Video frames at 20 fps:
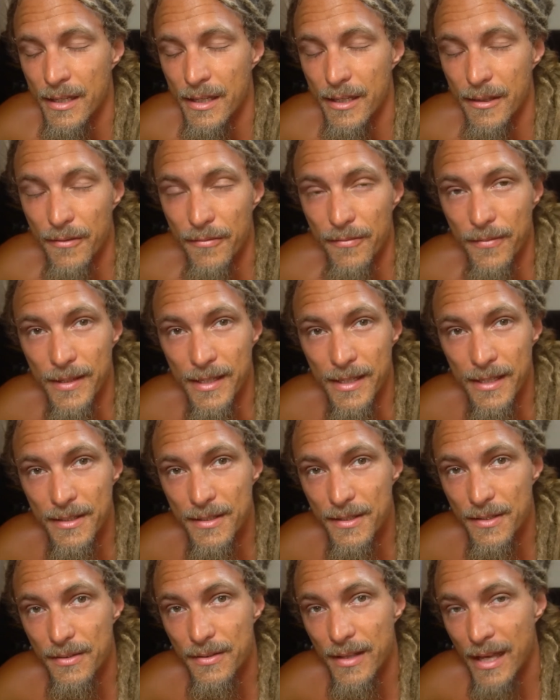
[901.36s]
if we need
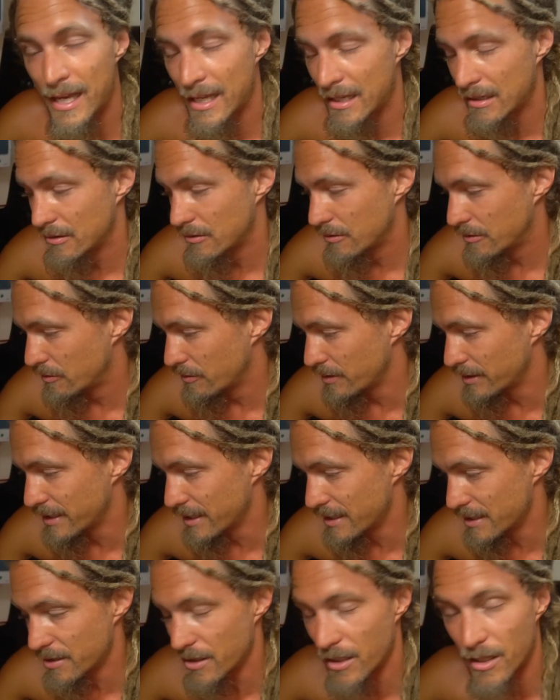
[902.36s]
to do that or
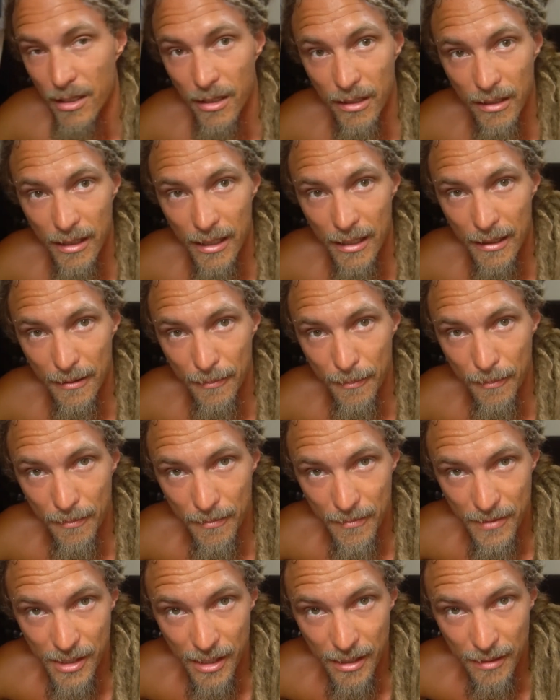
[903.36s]
get it all um,
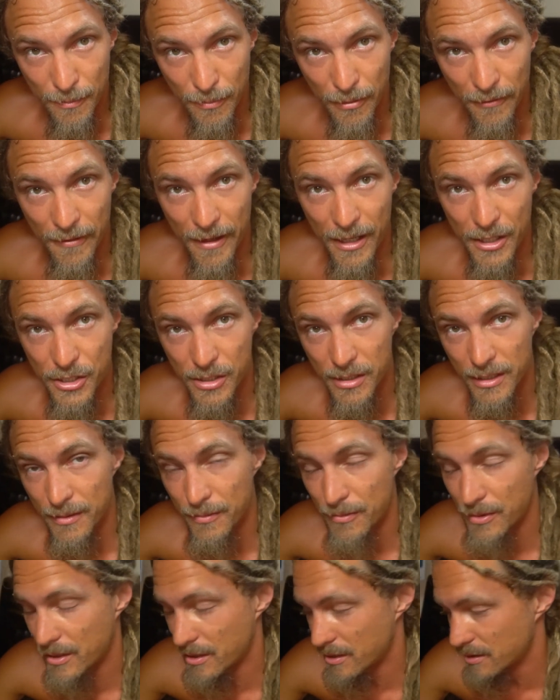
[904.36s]
done professionally
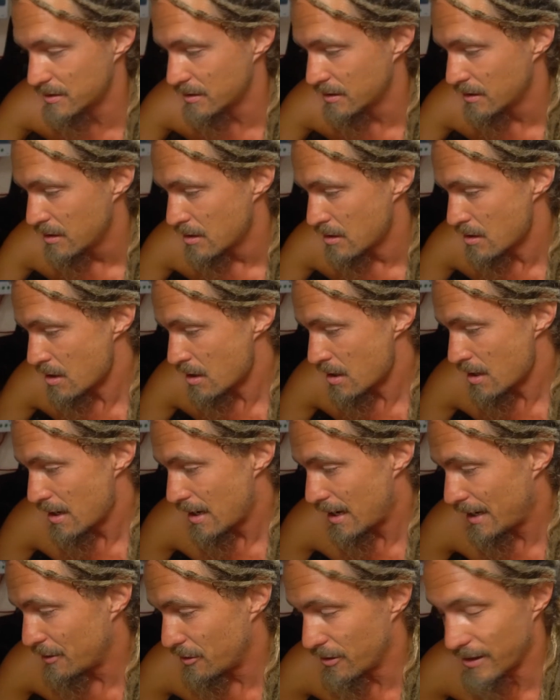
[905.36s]
because
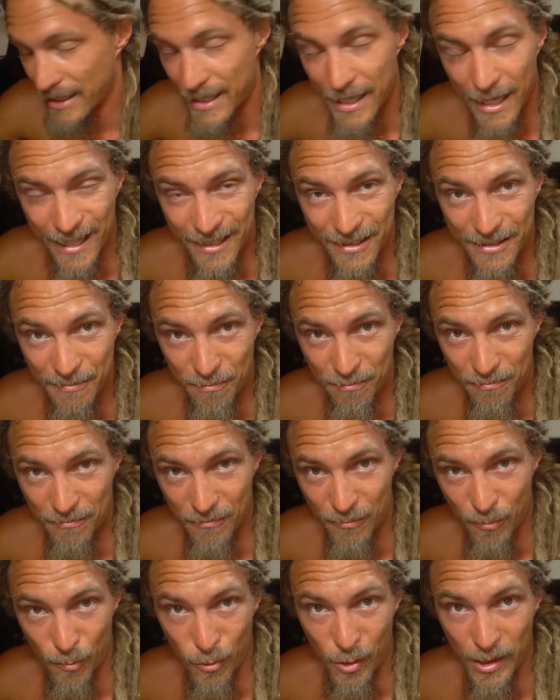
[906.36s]
I know I can't
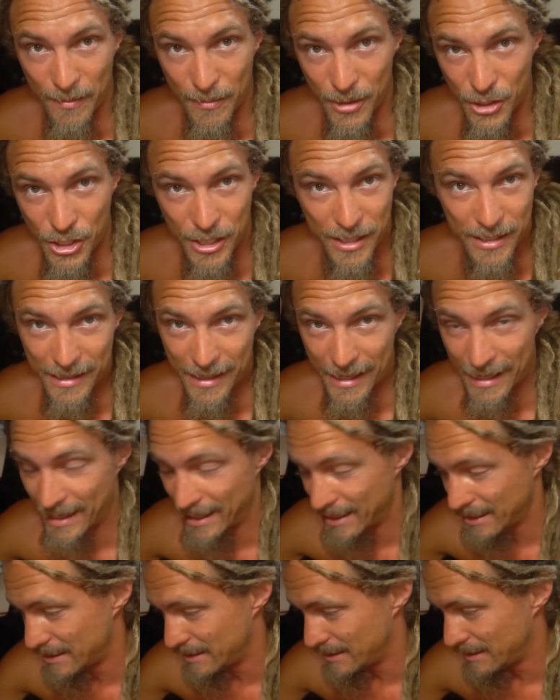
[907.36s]
remachine the
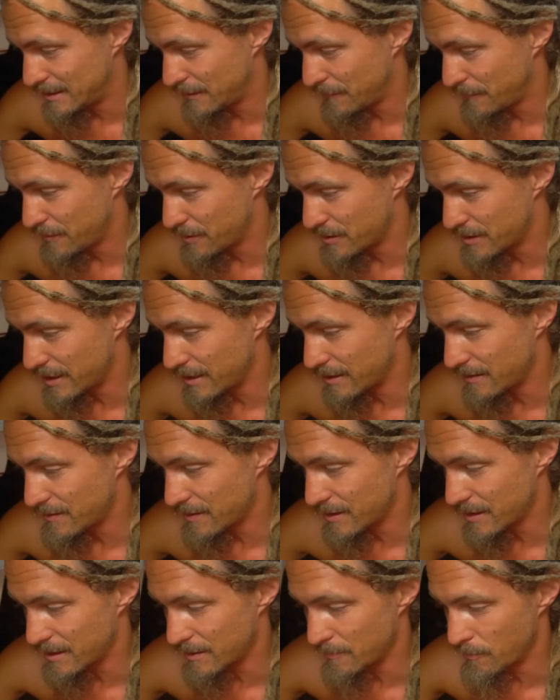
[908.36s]
head and if there's
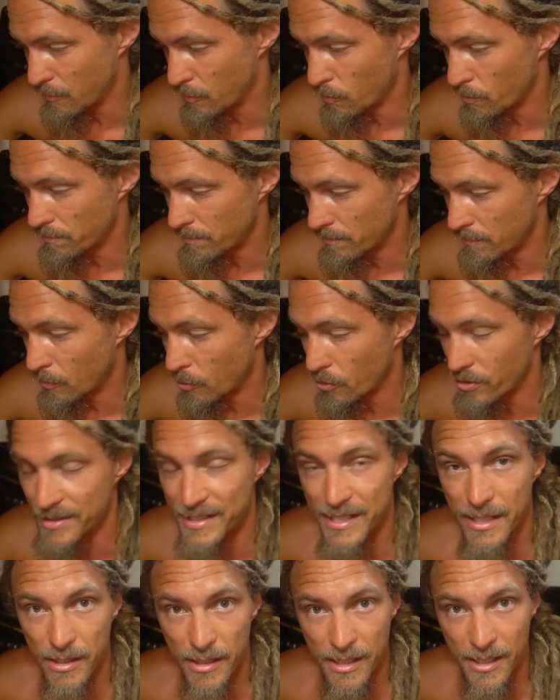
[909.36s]
anything more
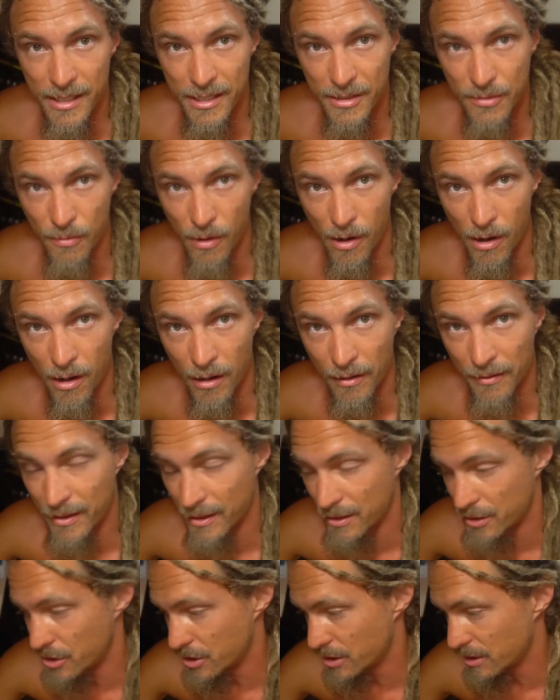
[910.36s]
serious wrong
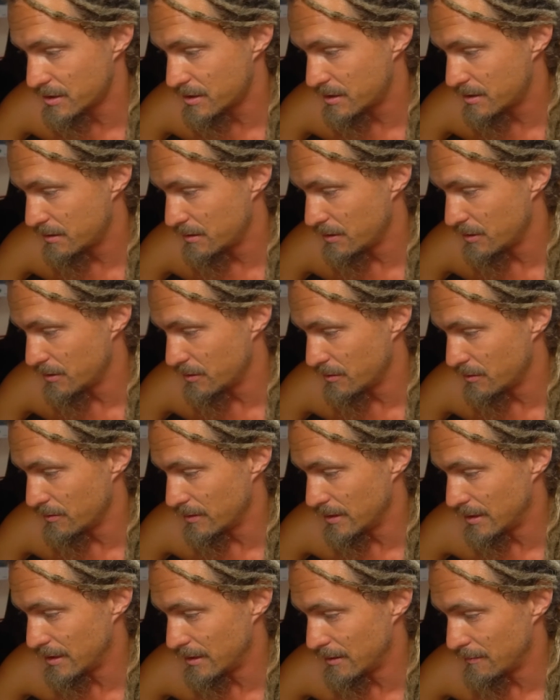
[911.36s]
than just you
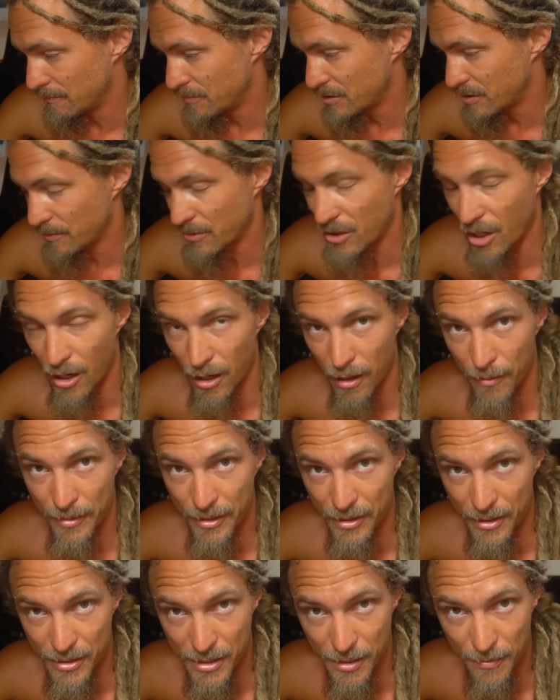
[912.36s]
know um, some
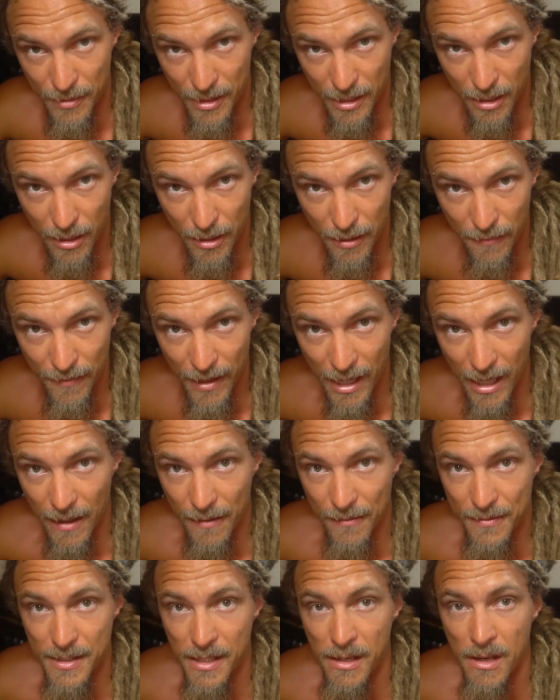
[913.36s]
carbon or something on the
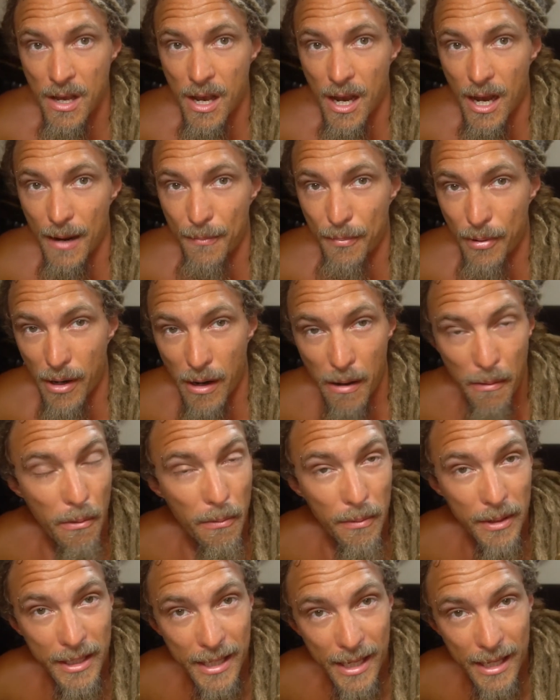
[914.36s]
valves I
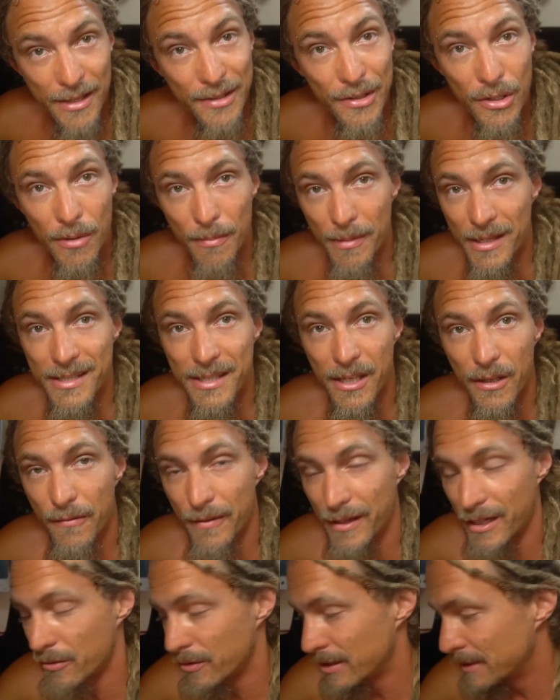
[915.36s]
probably can't do it myself
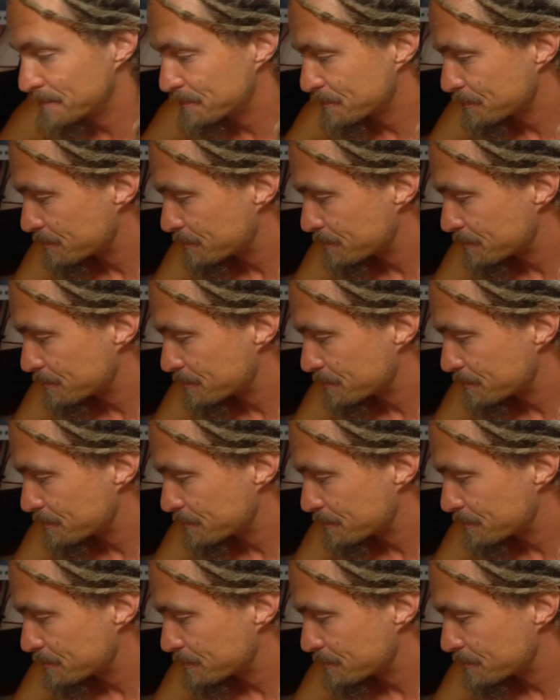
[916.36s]
anyway